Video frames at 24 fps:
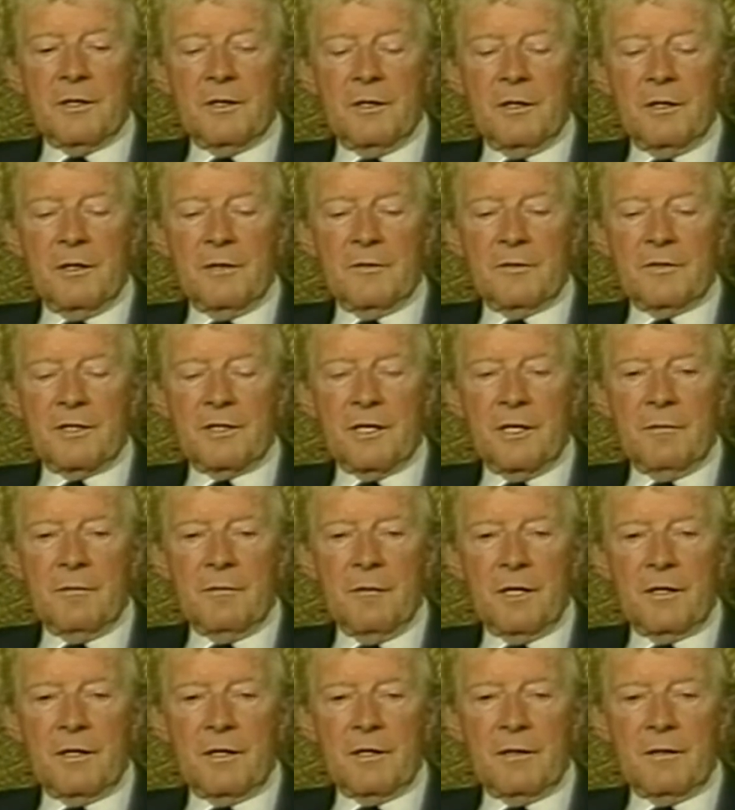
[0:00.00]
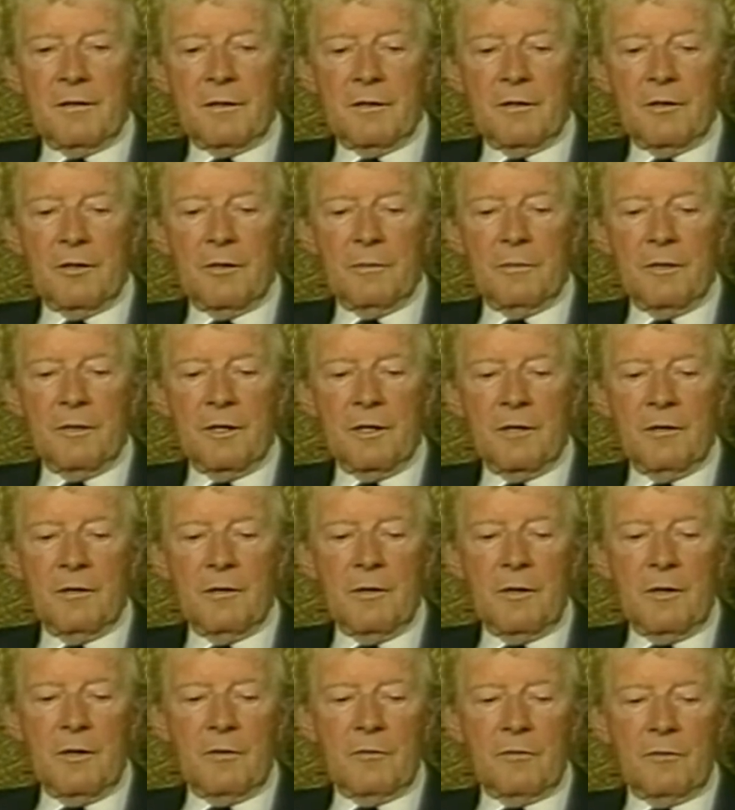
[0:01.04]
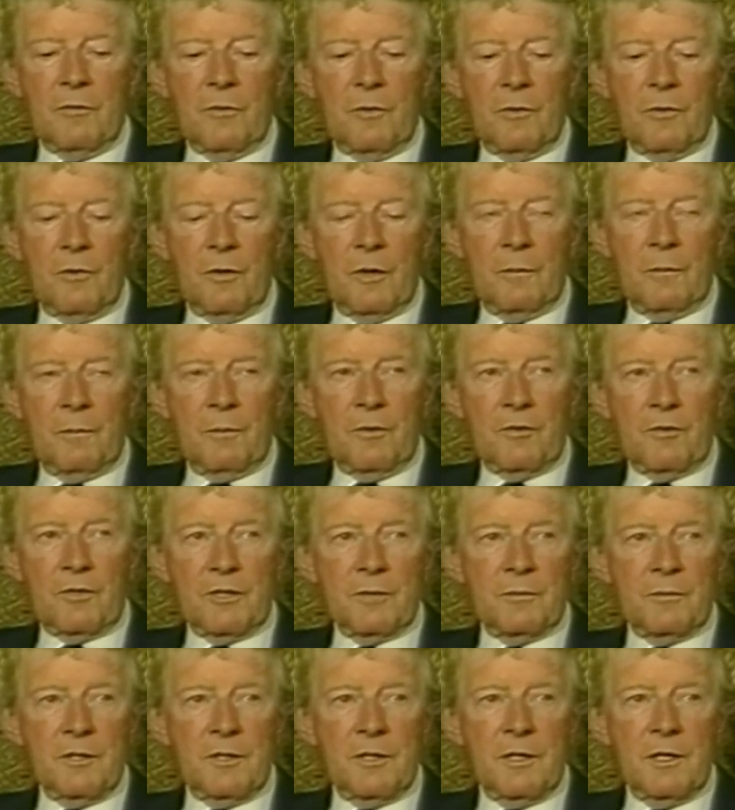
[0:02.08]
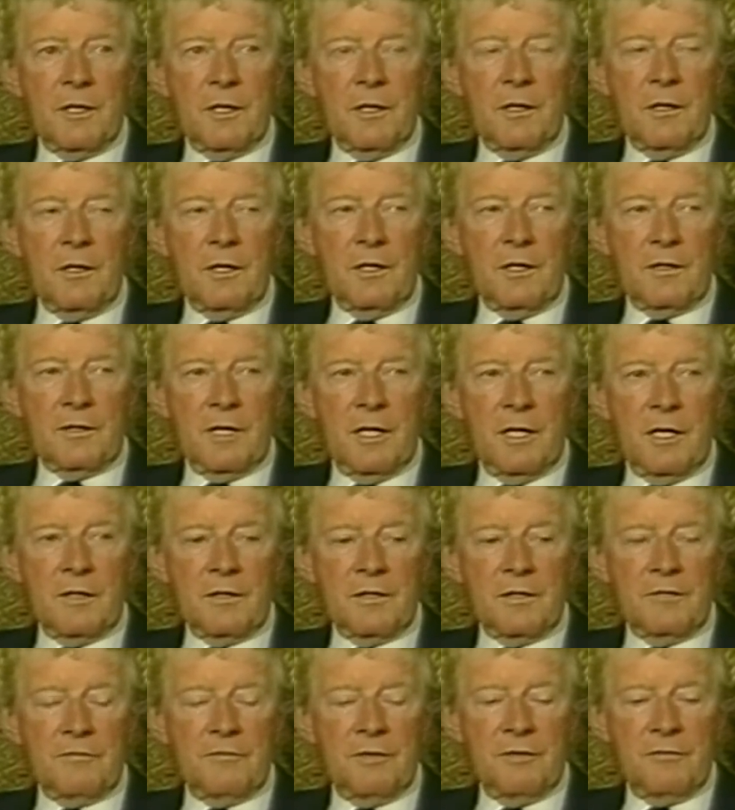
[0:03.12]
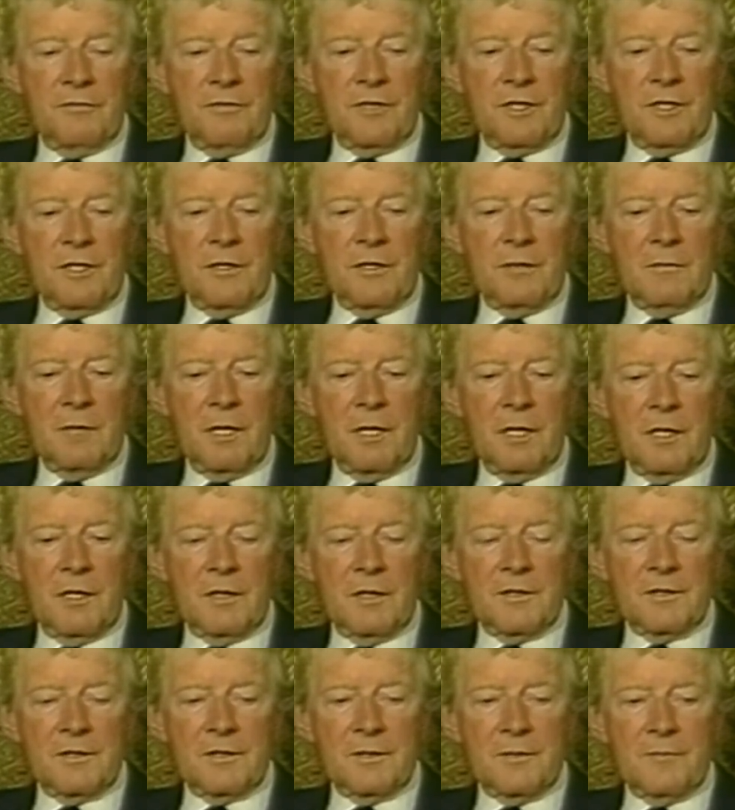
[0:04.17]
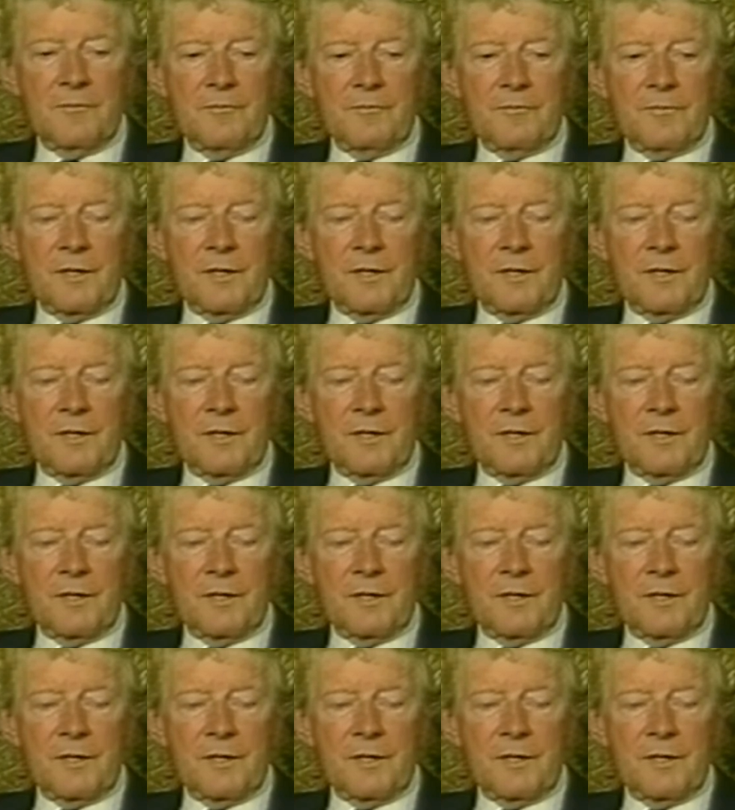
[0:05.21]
cymatic therapy for approximately 10 to 15 minutes,